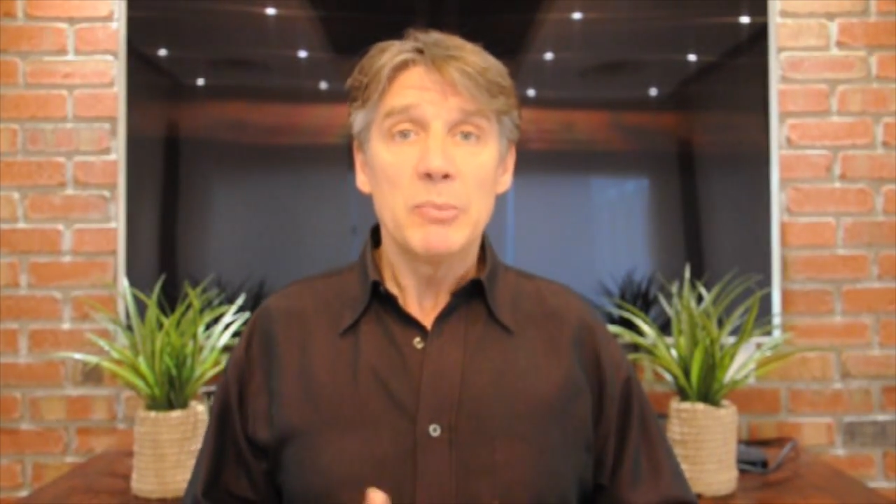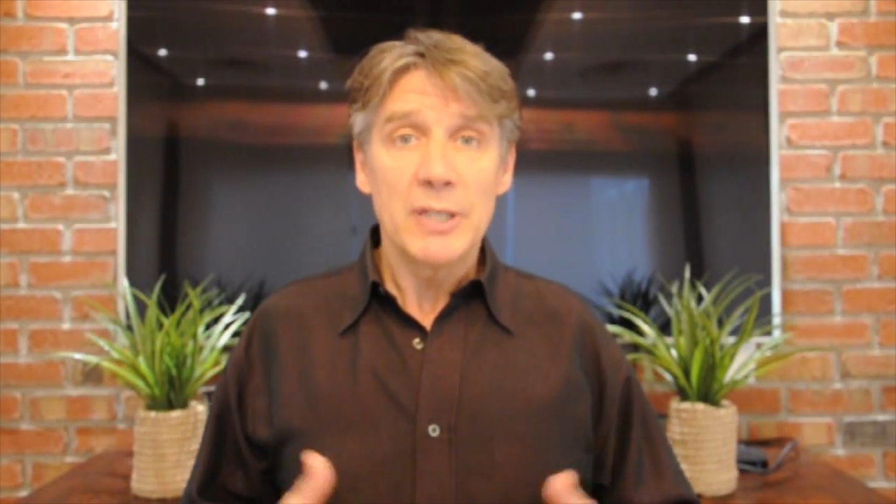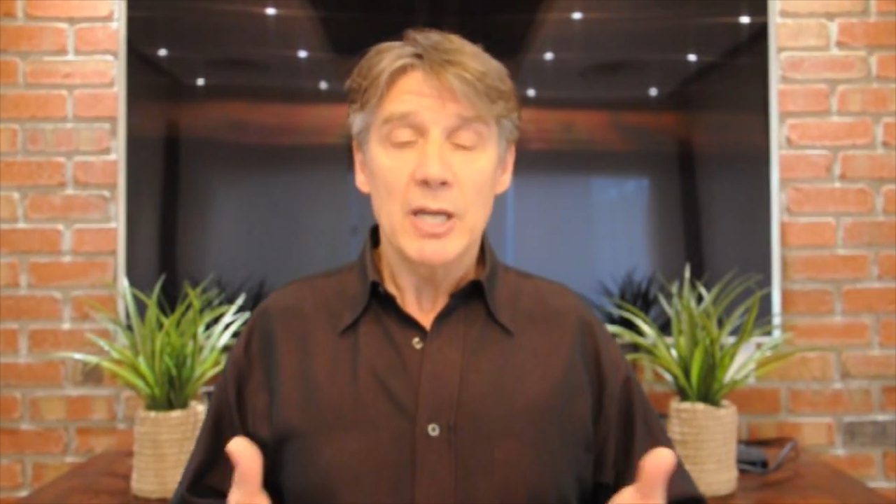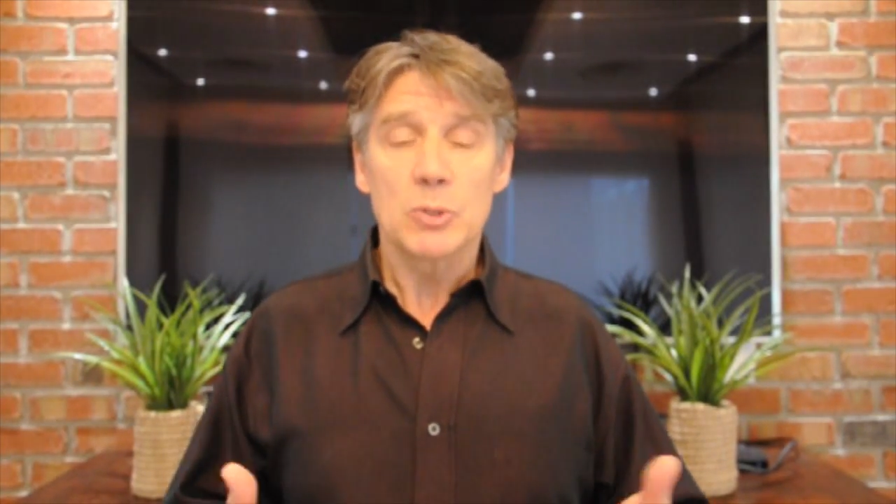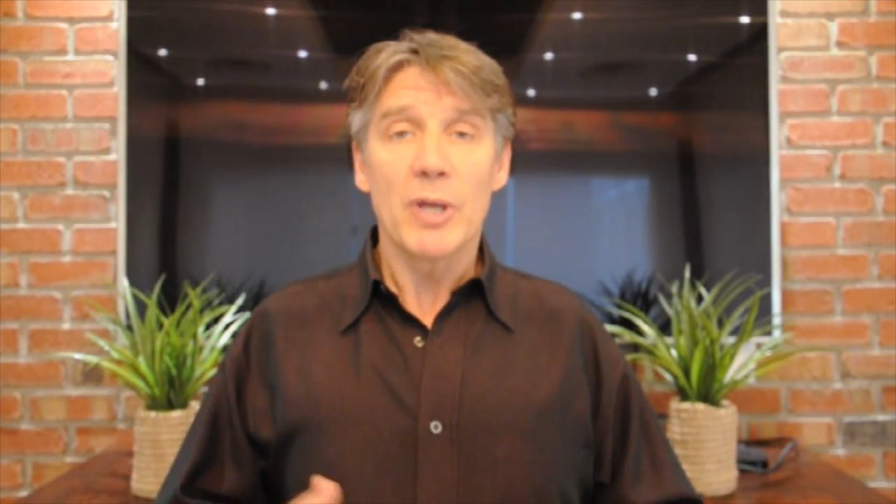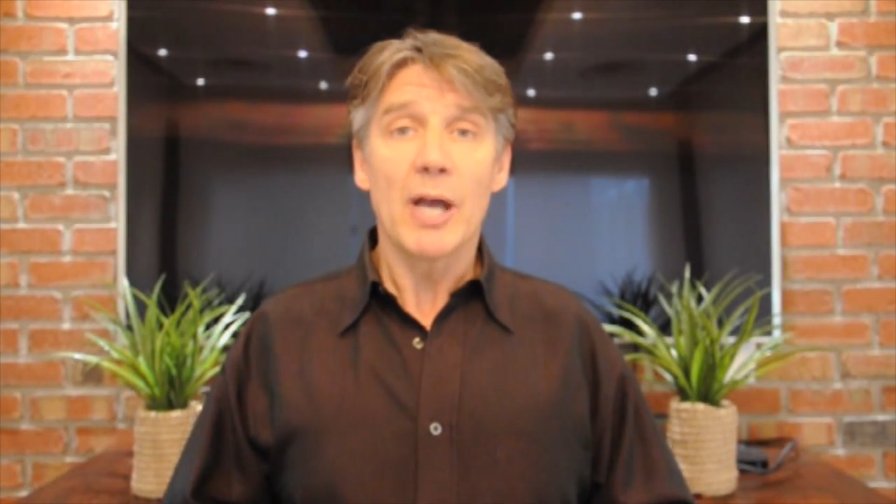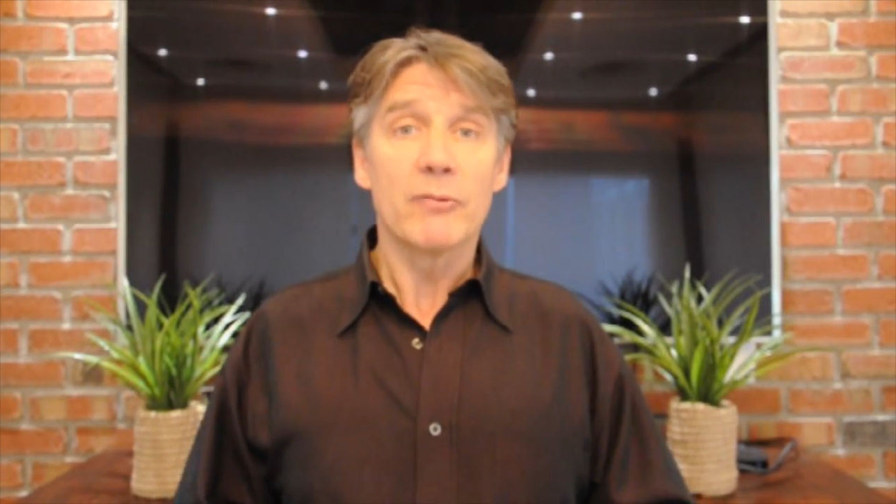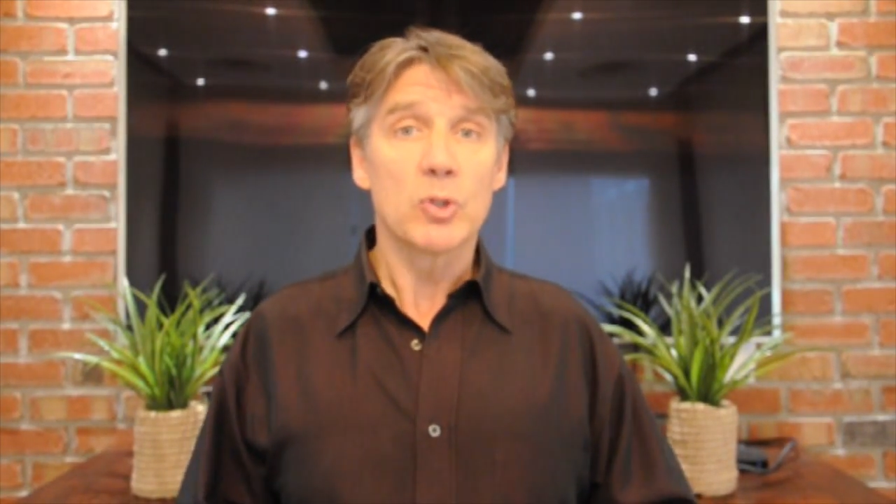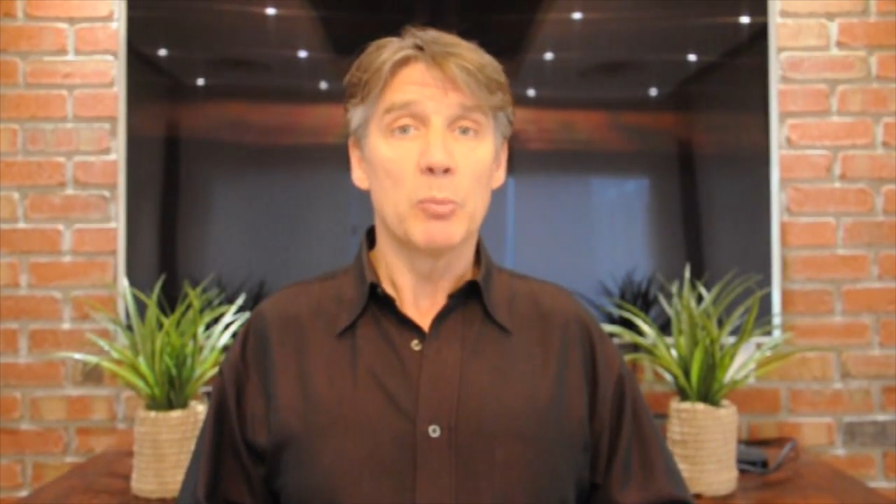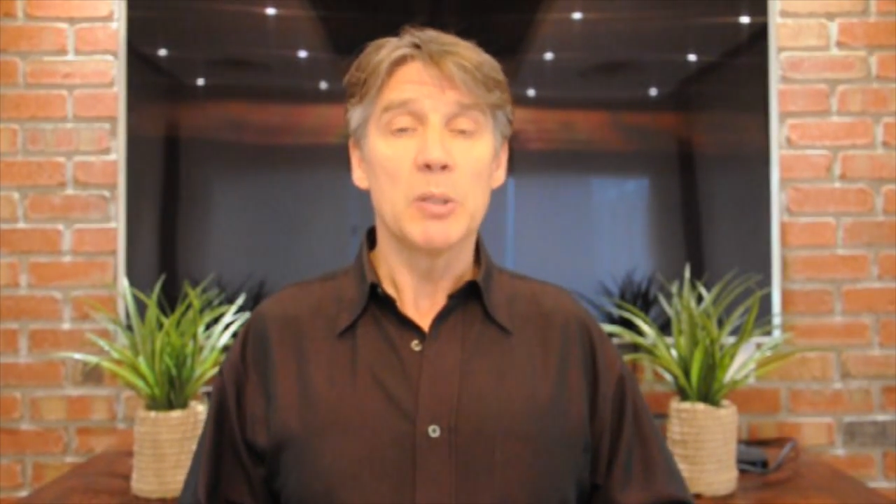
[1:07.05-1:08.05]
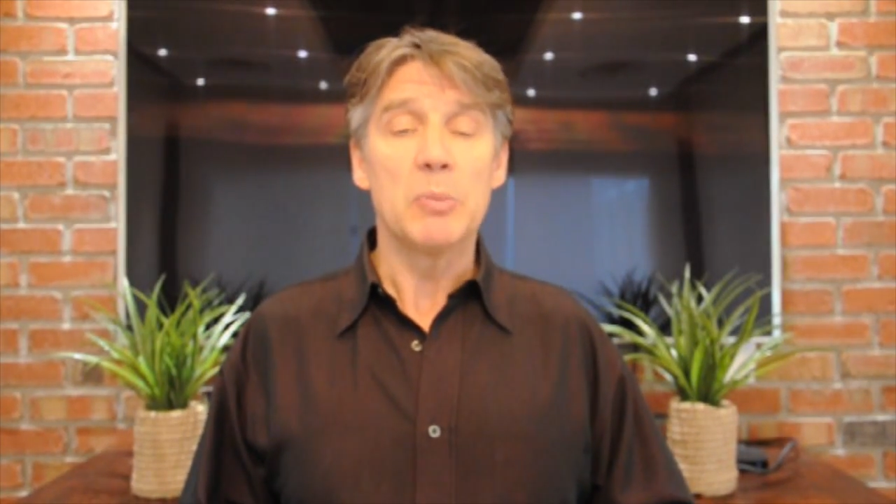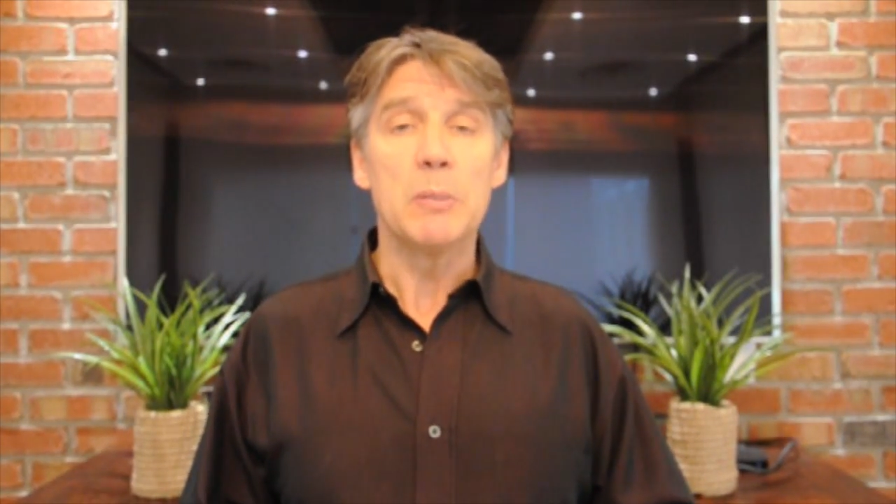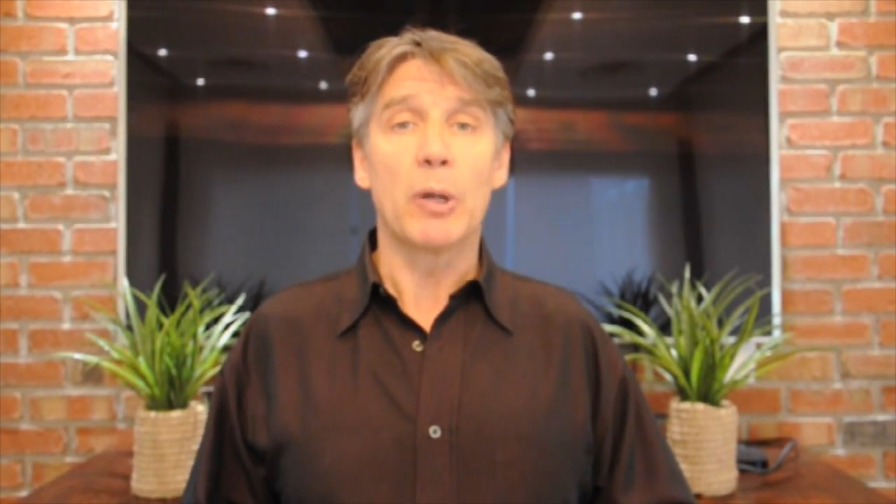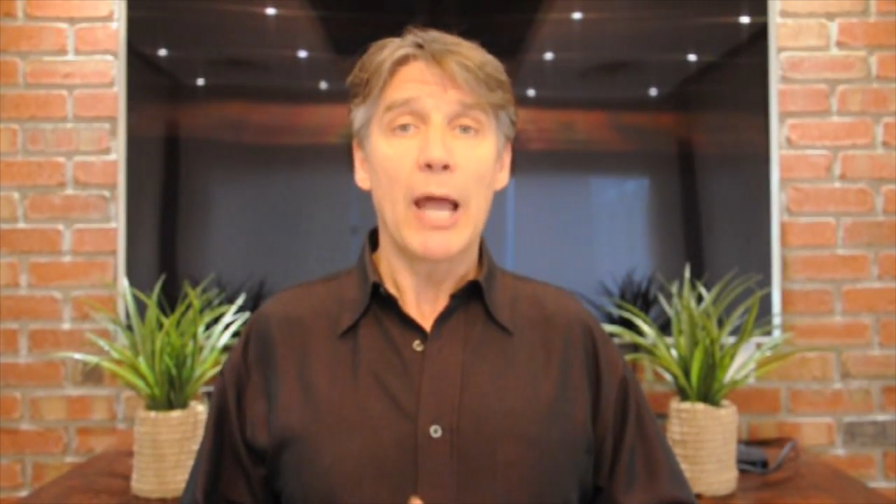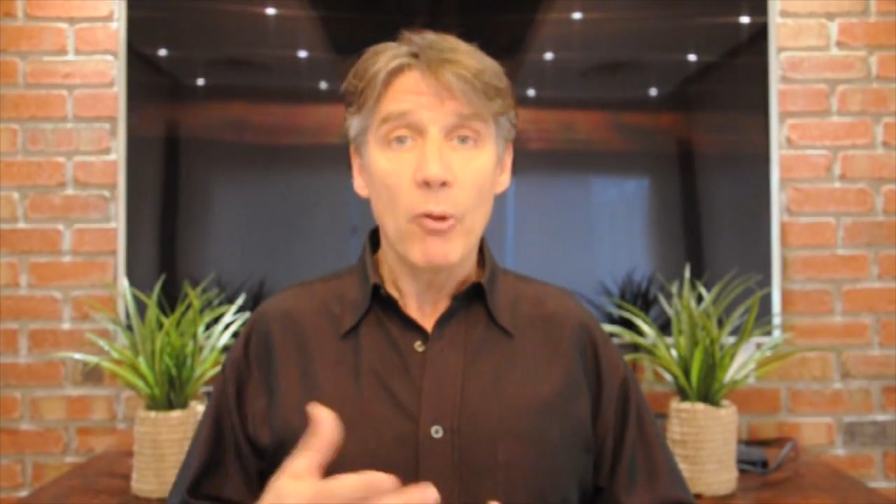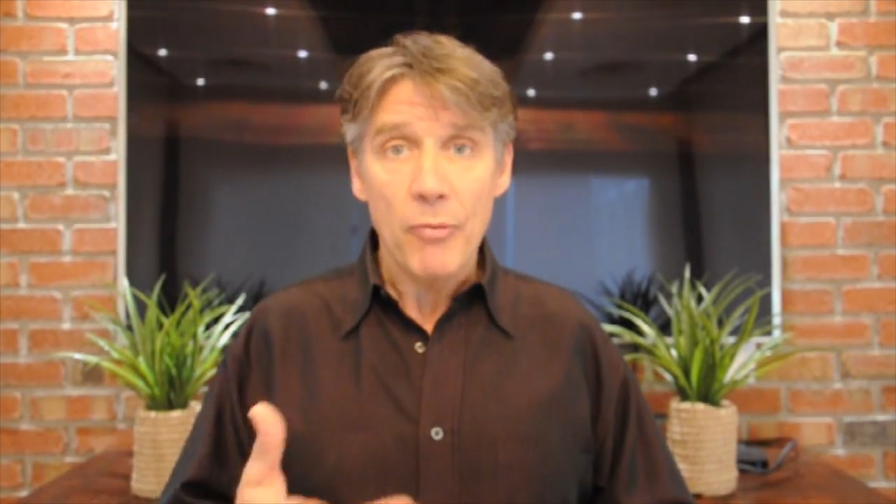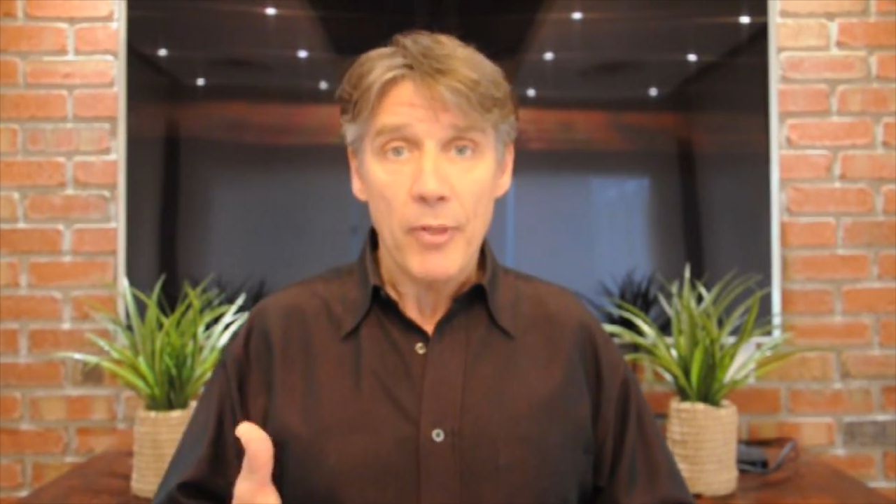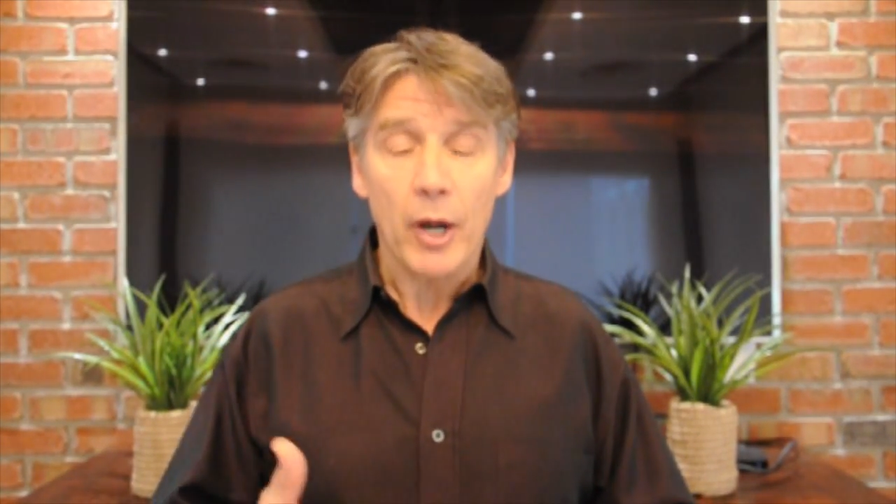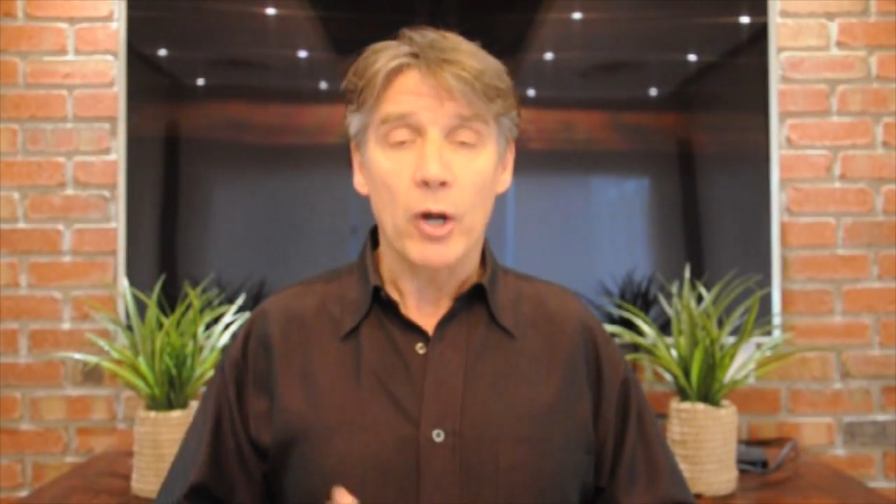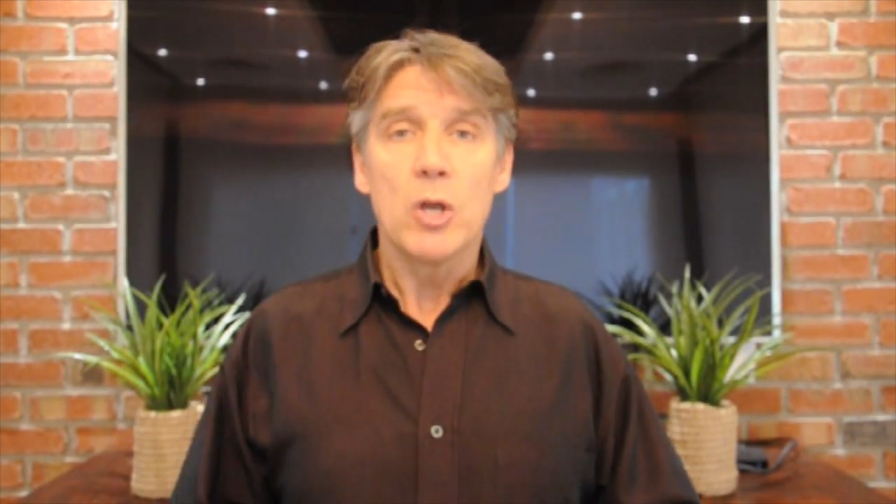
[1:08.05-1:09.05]
because we have so many people out
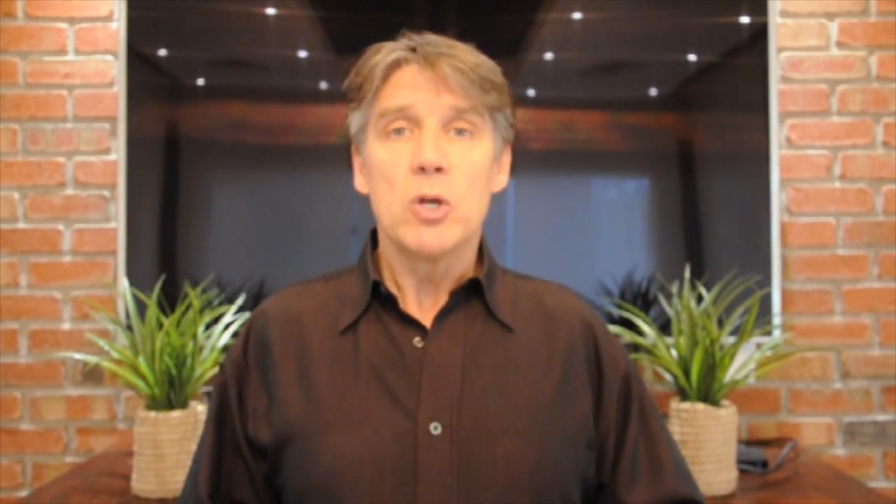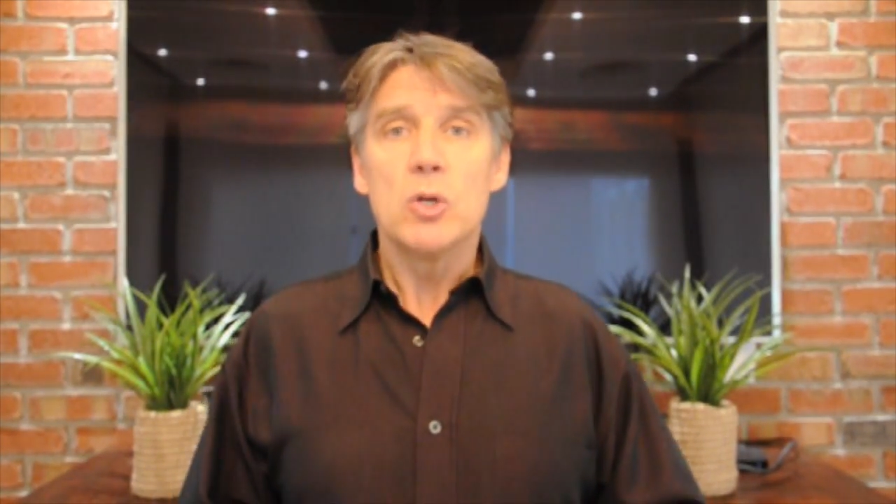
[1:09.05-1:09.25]
there